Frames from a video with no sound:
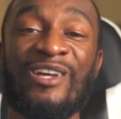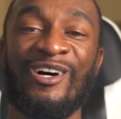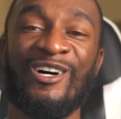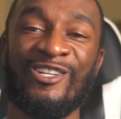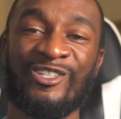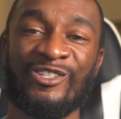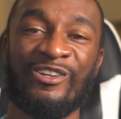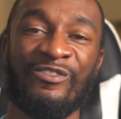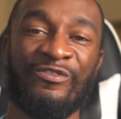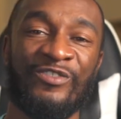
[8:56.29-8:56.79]

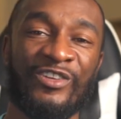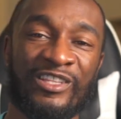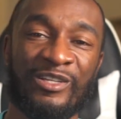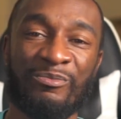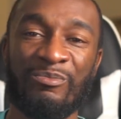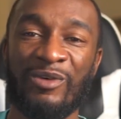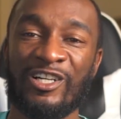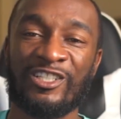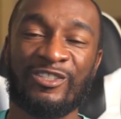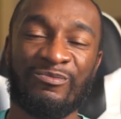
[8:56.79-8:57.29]
150
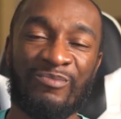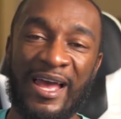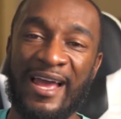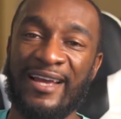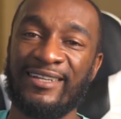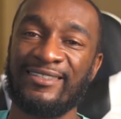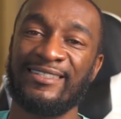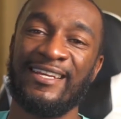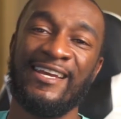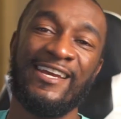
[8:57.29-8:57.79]
bucks
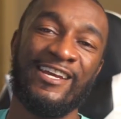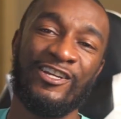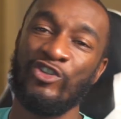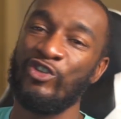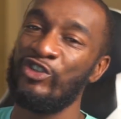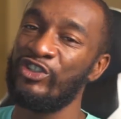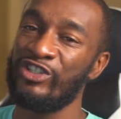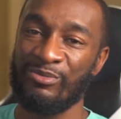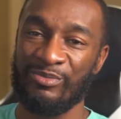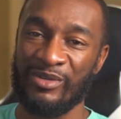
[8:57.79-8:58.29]
max and you
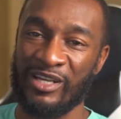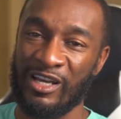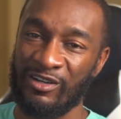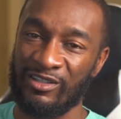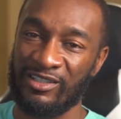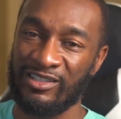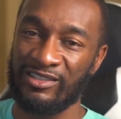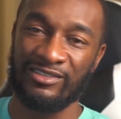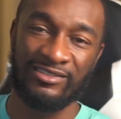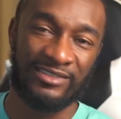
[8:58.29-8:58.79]
should be able
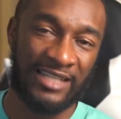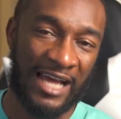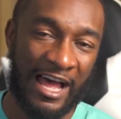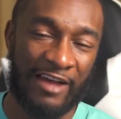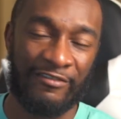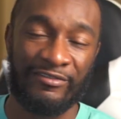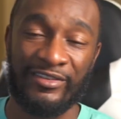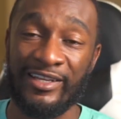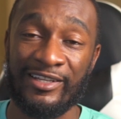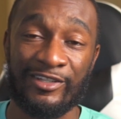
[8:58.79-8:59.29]
to
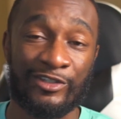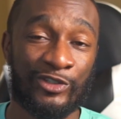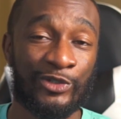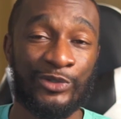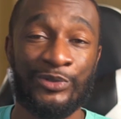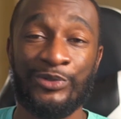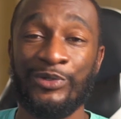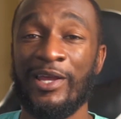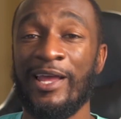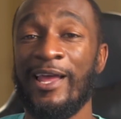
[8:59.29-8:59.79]
dive
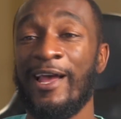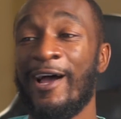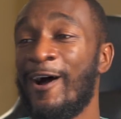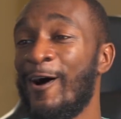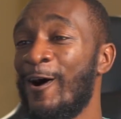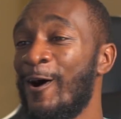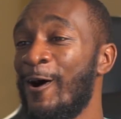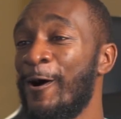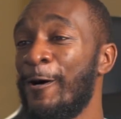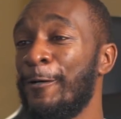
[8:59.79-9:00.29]
into.
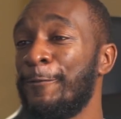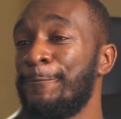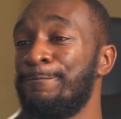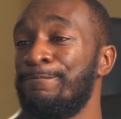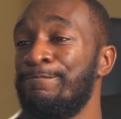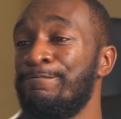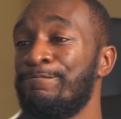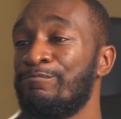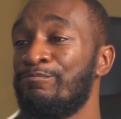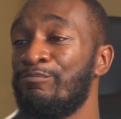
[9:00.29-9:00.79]

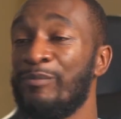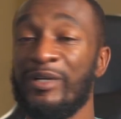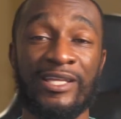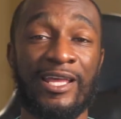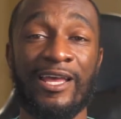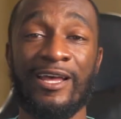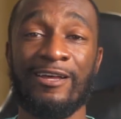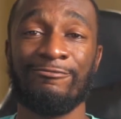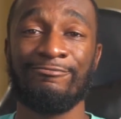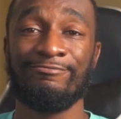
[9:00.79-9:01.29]
But
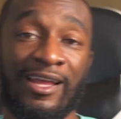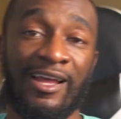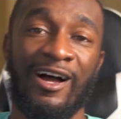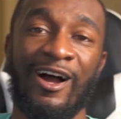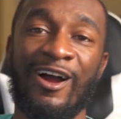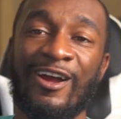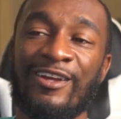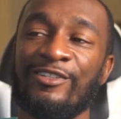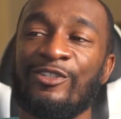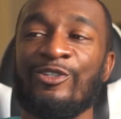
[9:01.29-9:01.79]
yeah.
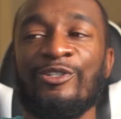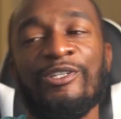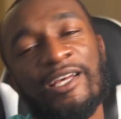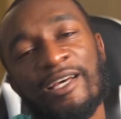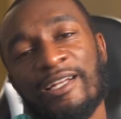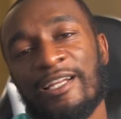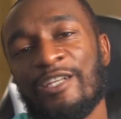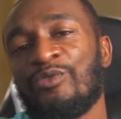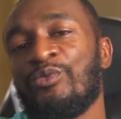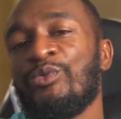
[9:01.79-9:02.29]
All right, so
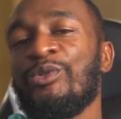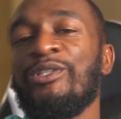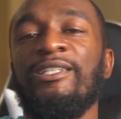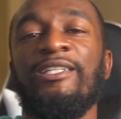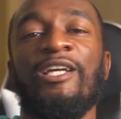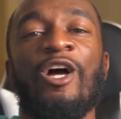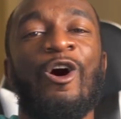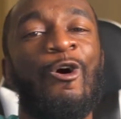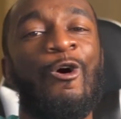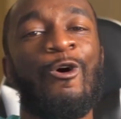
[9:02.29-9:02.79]
yeah, that's
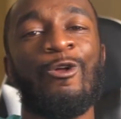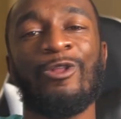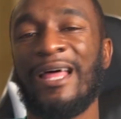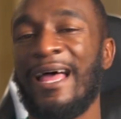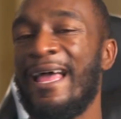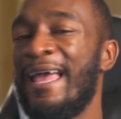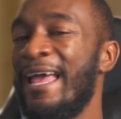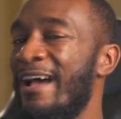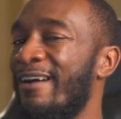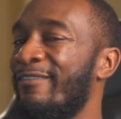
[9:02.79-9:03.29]
really all I
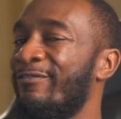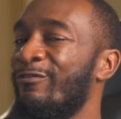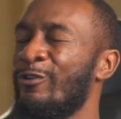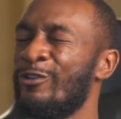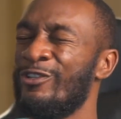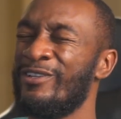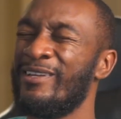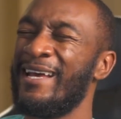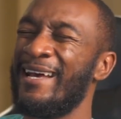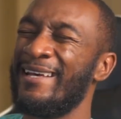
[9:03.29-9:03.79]
have for
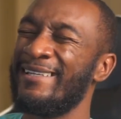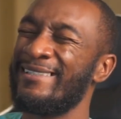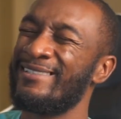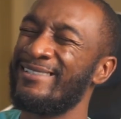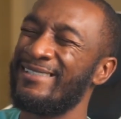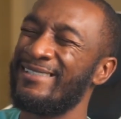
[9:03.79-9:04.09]
you guys